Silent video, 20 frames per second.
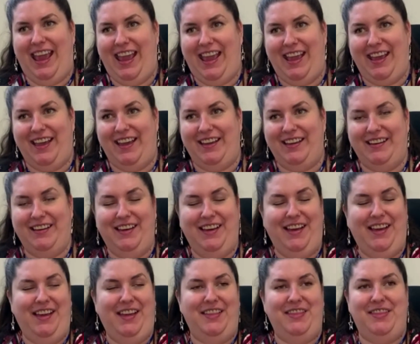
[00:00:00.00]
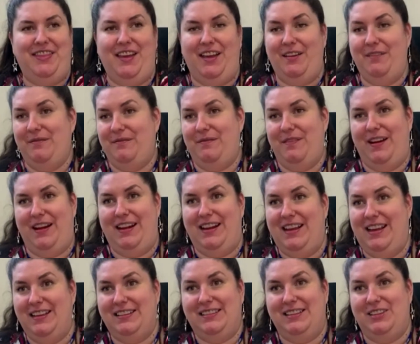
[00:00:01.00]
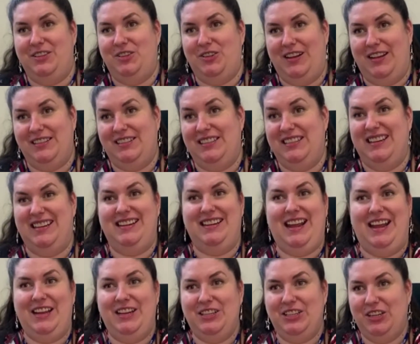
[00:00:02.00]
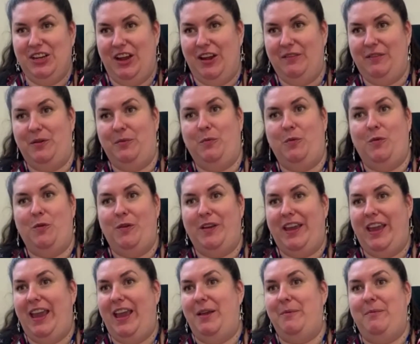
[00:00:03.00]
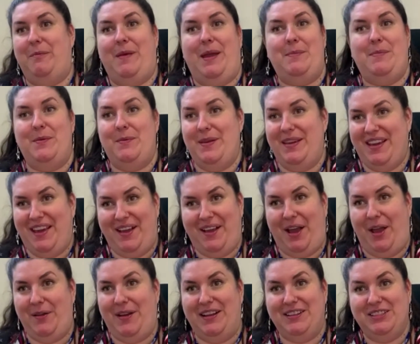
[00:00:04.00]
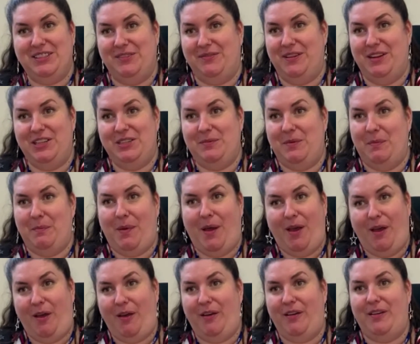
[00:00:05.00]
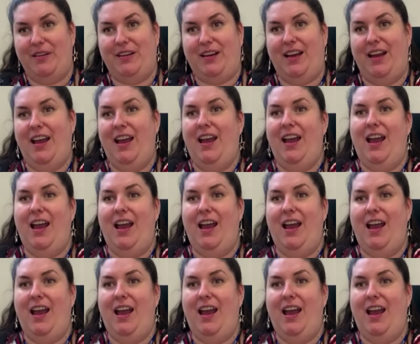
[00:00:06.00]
here that really is interested in nature and walking, maybe we could go out to Richmond Park.